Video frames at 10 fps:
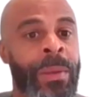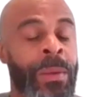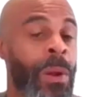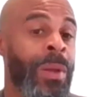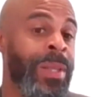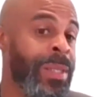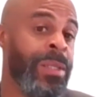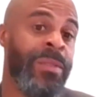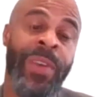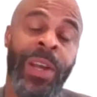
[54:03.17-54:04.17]
you know, this,
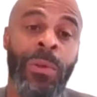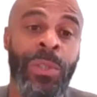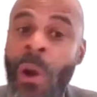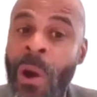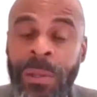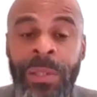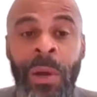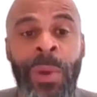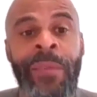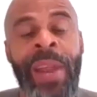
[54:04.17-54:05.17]
is a federal charge. You know,
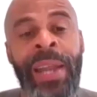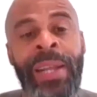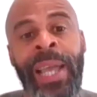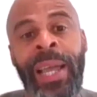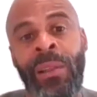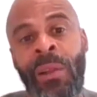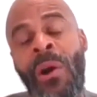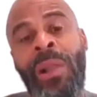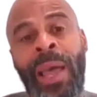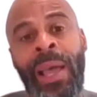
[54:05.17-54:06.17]
we even had to take a
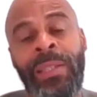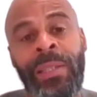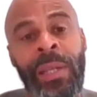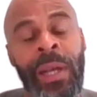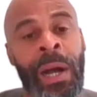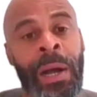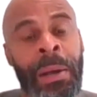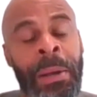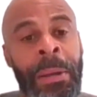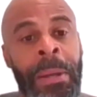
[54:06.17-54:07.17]
law class
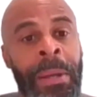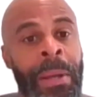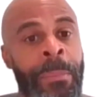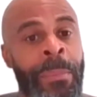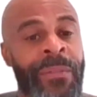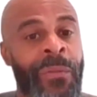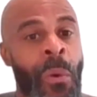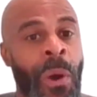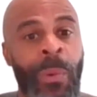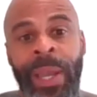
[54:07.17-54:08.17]
uh,
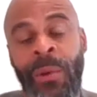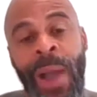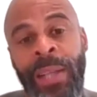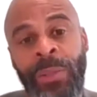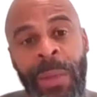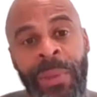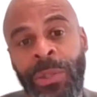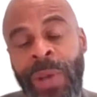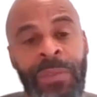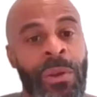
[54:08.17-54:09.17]
before we could graduate
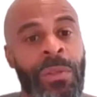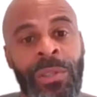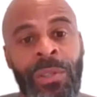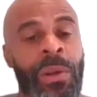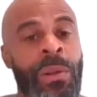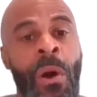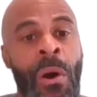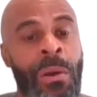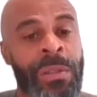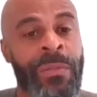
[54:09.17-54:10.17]
because you have to know the certain
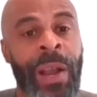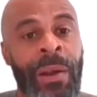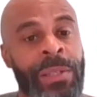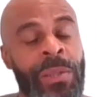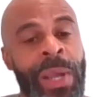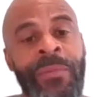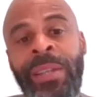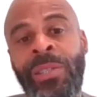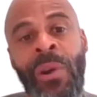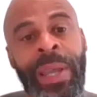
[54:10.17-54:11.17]
laws of areas. So even
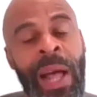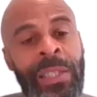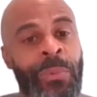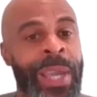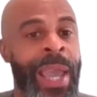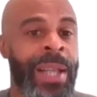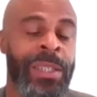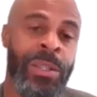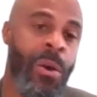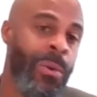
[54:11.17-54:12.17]
as archaeologists, we can't
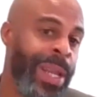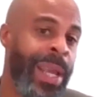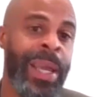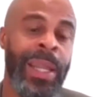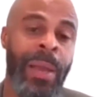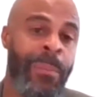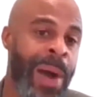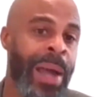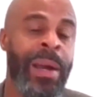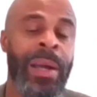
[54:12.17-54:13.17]
just go dig and like
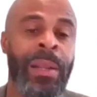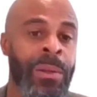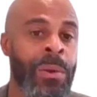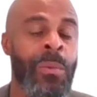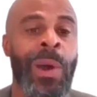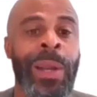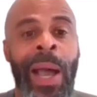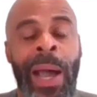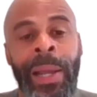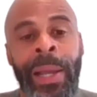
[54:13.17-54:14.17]
pot hunt and loot and
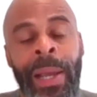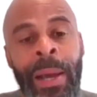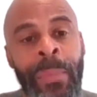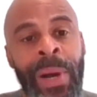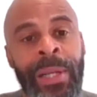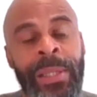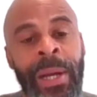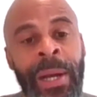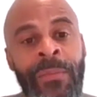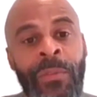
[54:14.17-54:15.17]
whatnot. But
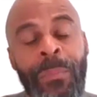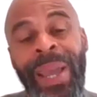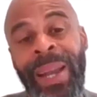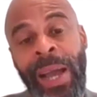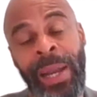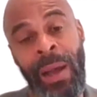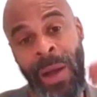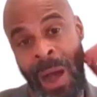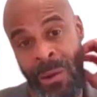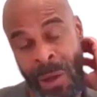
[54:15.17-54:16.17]
uh, for me, and I and
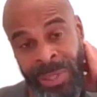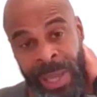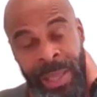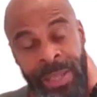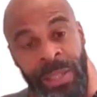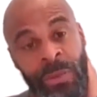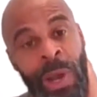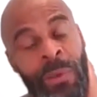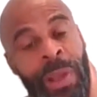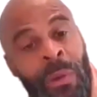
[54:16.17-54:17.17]
I'll, I'll, I'll say this as
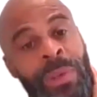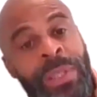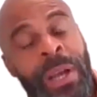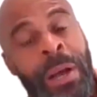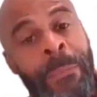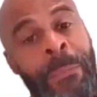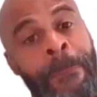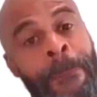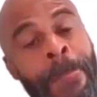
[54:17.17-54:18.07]
well, there was um,